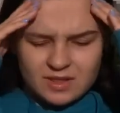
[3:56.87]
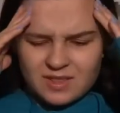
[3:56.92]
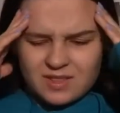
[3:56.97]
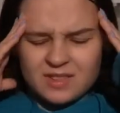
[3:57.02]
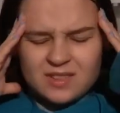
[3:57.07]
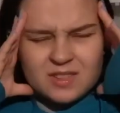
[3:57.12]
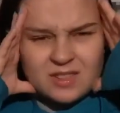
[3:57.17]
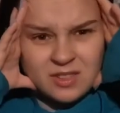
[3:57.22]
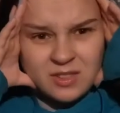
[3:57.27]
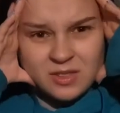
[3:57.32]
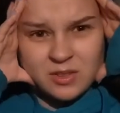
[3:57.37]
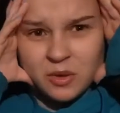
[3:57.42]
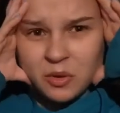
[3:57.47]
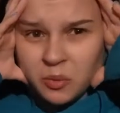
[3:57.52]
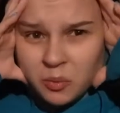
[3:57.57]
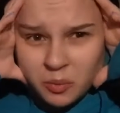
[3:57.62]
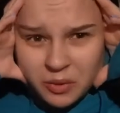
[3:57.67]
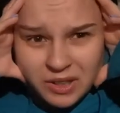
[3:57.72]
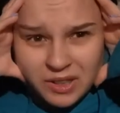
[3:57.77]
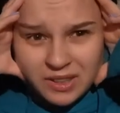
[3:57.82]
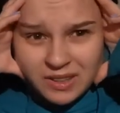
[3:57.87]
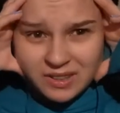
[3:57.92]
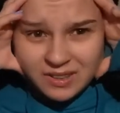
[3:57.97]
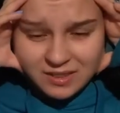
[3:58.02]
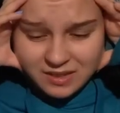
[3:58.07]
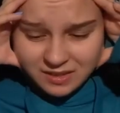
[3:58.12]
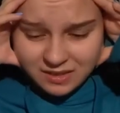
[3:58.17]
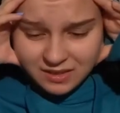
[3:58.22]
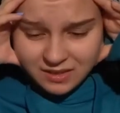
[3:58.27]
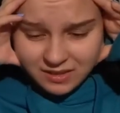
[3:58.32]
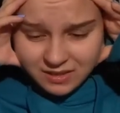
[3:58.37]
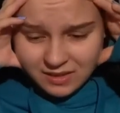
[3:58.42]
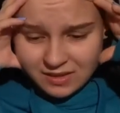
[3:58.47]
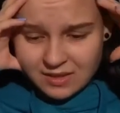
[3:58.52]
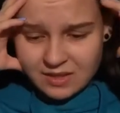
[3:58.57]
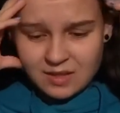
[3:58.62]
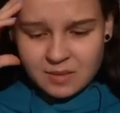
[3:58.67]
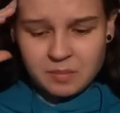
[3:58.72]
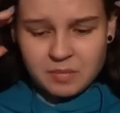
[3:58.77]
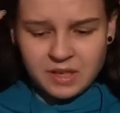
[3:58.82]
It's so weird,
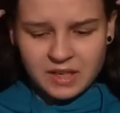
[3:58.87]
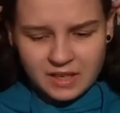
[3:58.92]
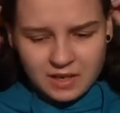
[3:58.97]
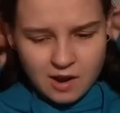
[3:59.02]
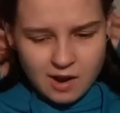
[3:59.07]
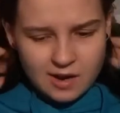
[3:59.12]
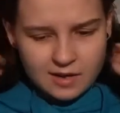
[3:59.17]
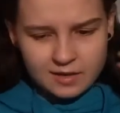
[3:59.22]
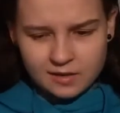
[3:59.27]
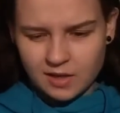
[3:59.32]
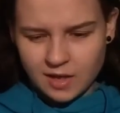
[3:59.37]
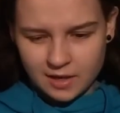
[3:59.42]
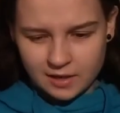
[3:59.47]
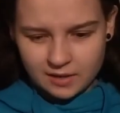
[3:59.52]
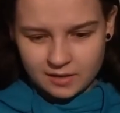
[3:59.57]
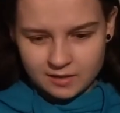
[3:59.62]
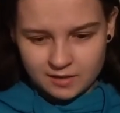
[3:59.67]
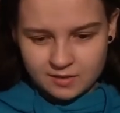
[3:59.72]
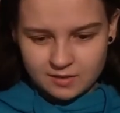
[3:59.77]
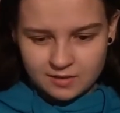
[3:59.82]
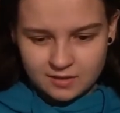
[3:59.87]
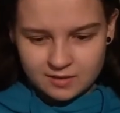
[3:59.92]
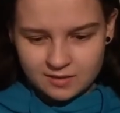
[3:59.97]
but I kind of like it.